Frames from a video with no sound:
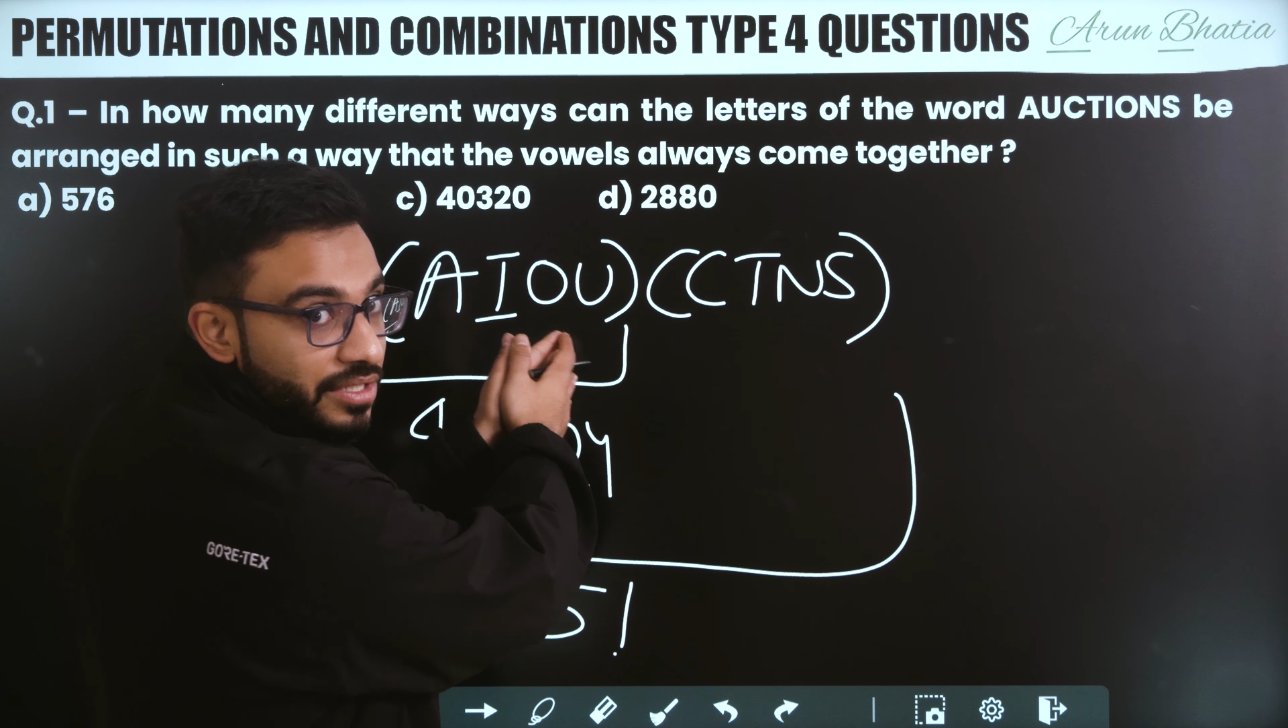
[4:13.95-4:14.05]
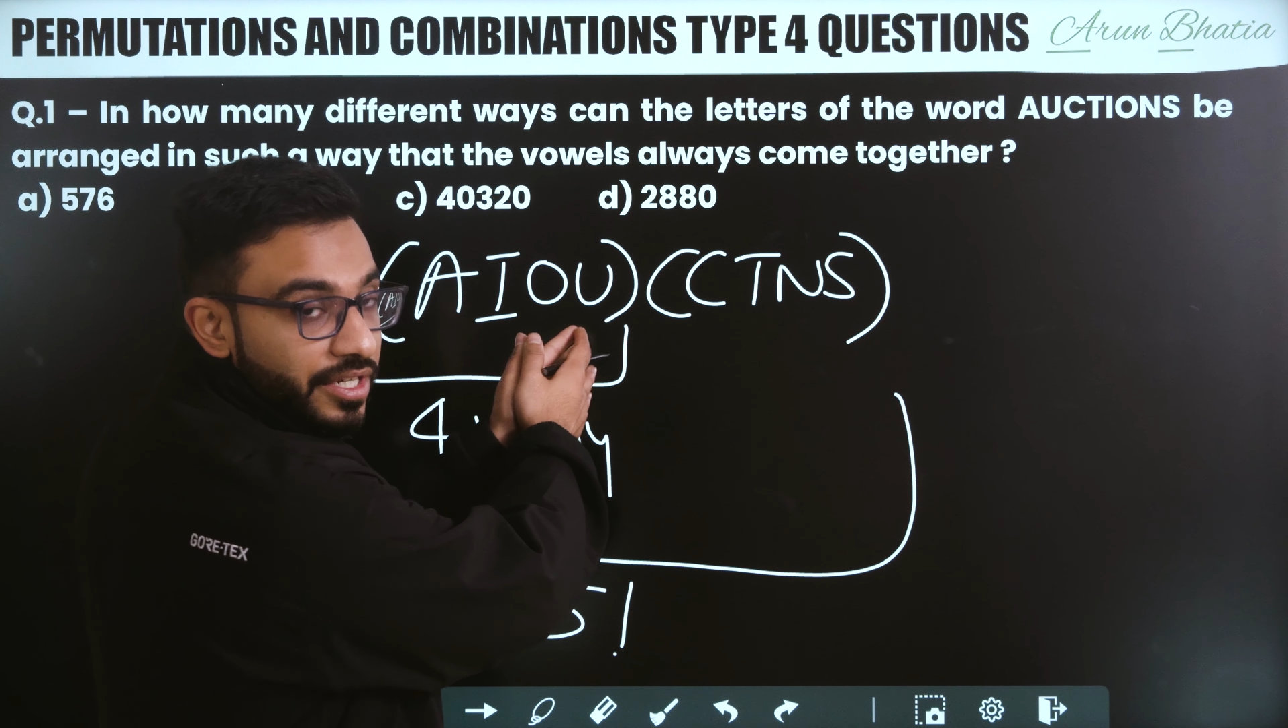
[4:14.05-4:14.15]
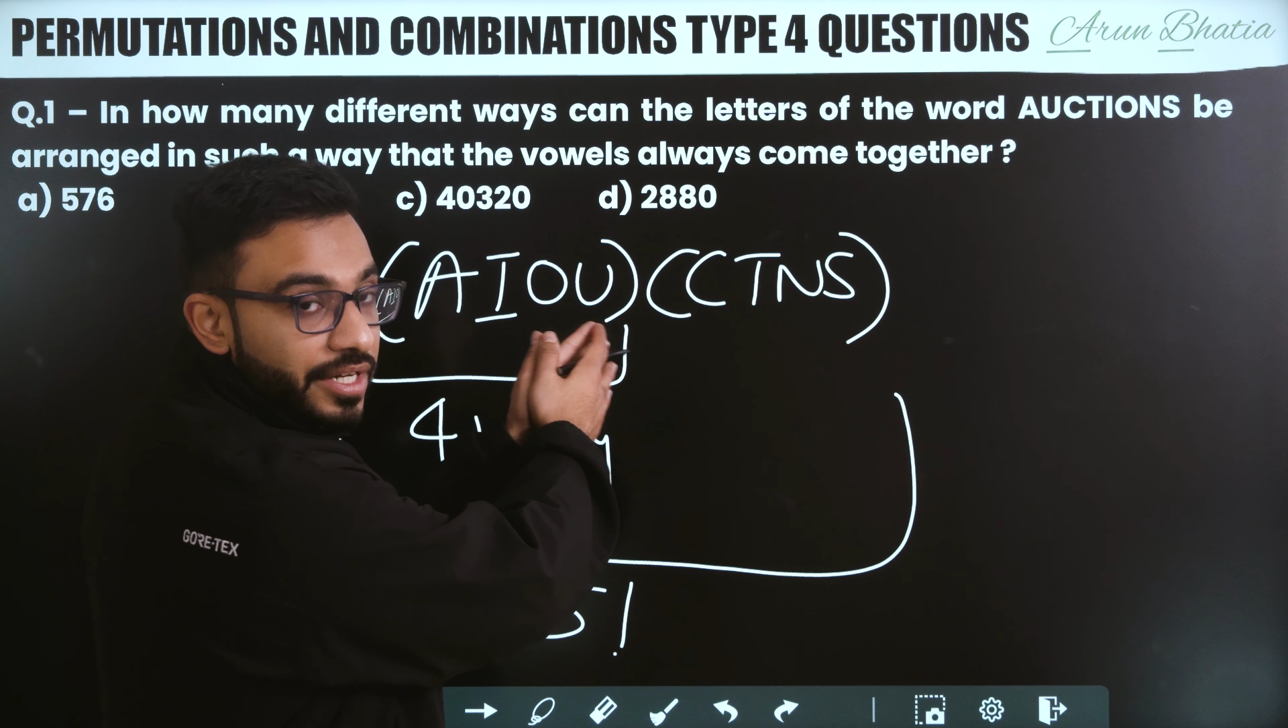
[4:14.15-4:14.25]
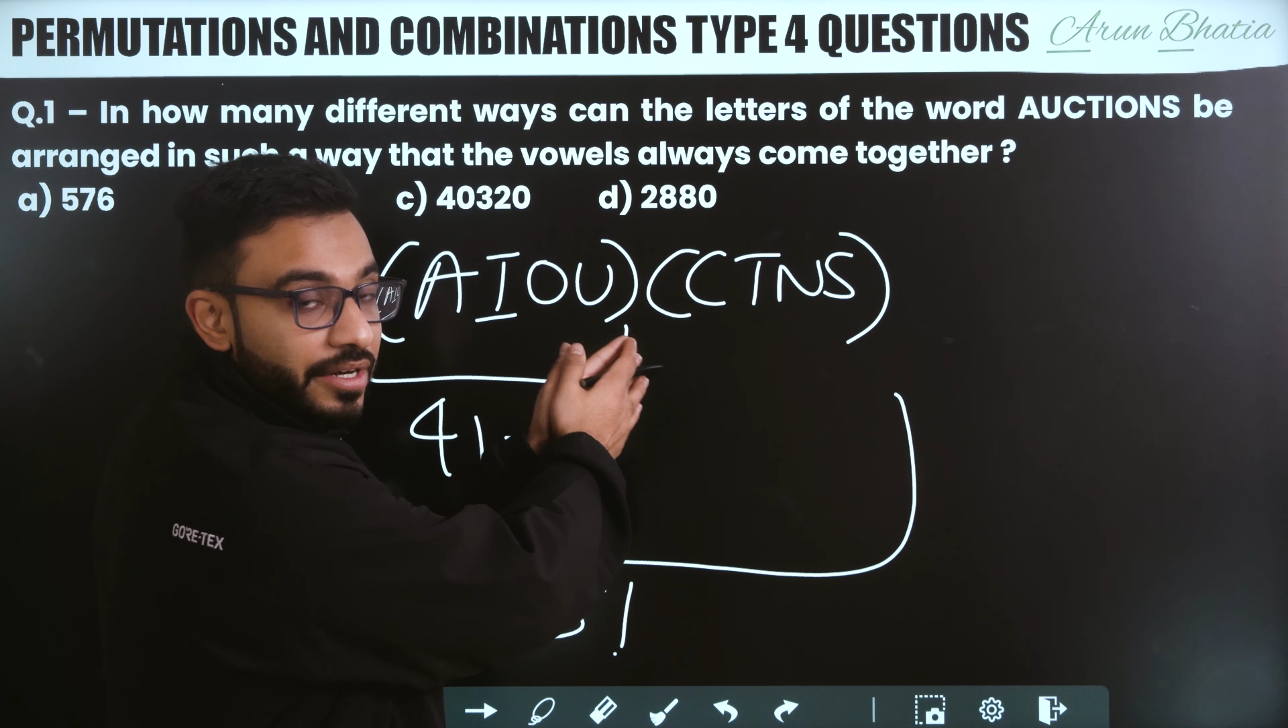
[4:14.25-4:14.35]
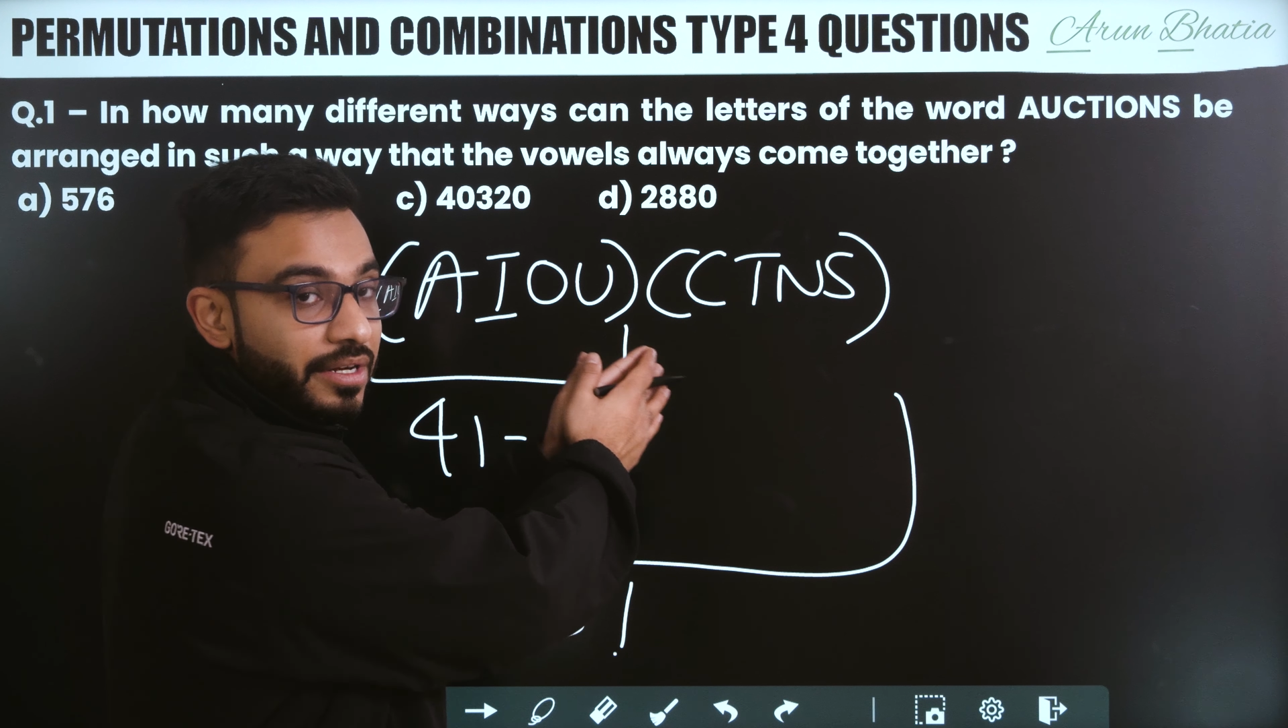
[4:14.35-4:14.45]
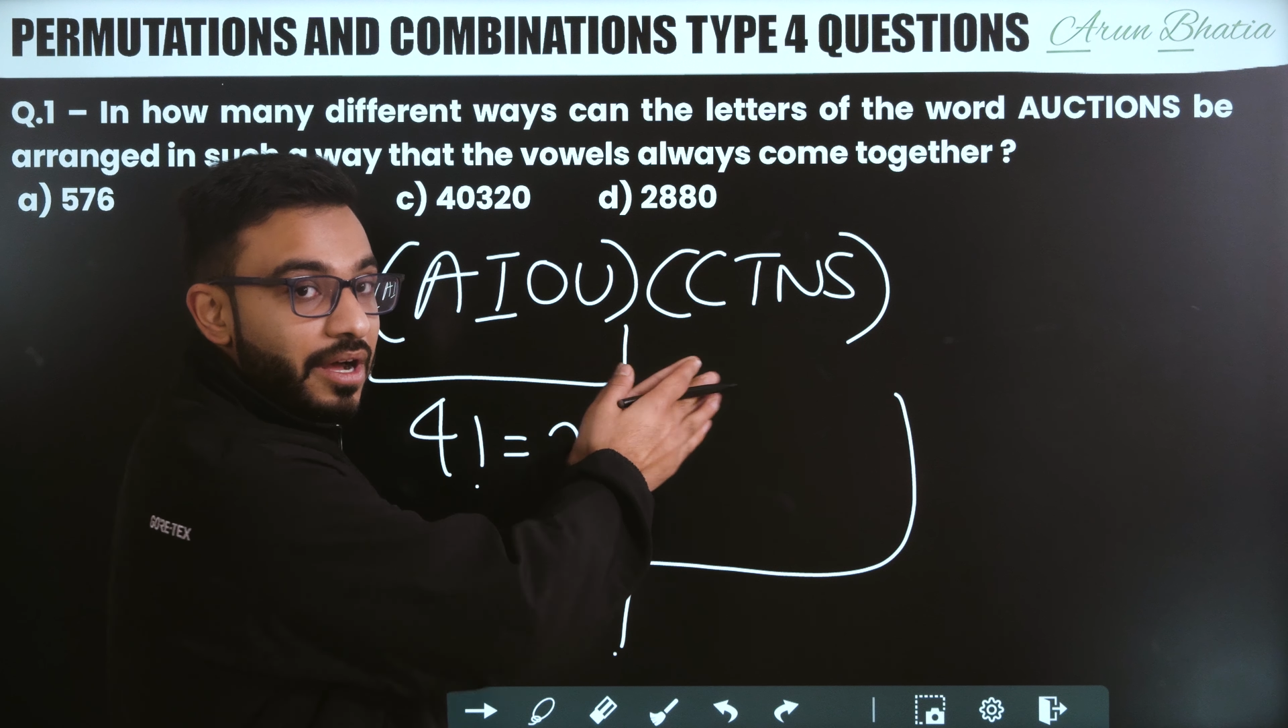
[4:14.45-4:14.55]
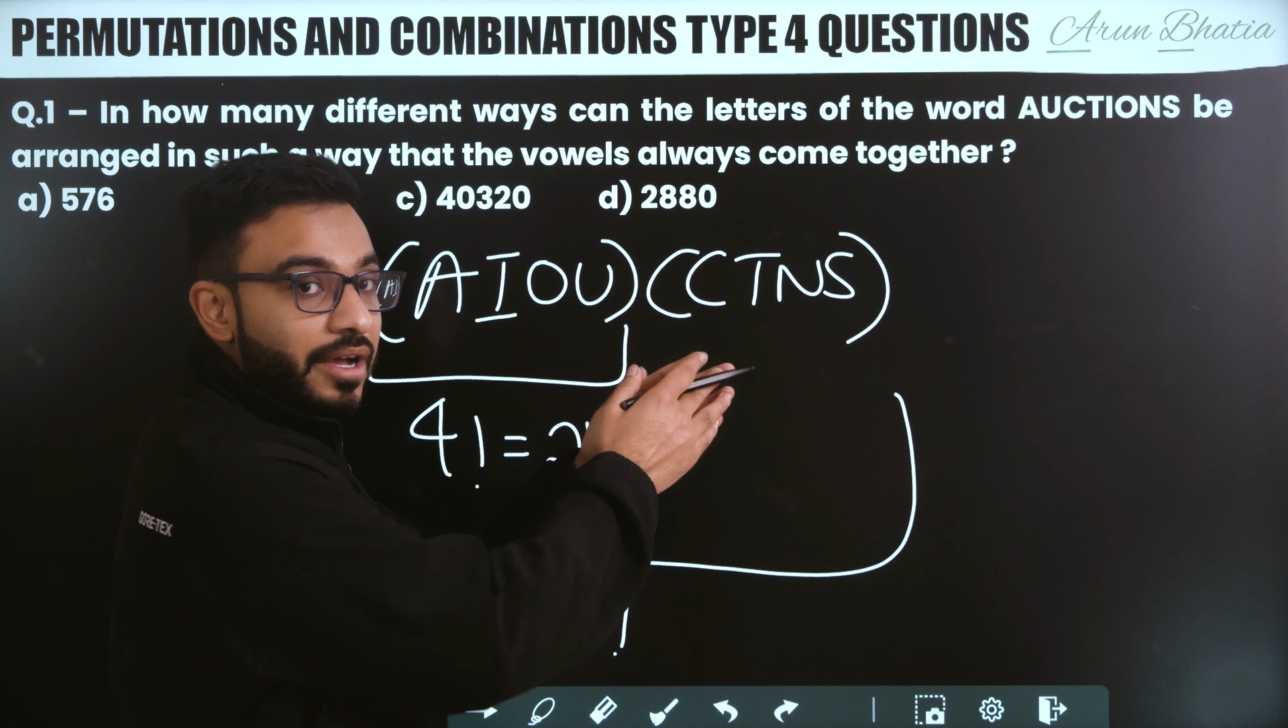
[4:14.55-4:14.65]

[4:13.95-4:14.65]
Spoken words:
is treated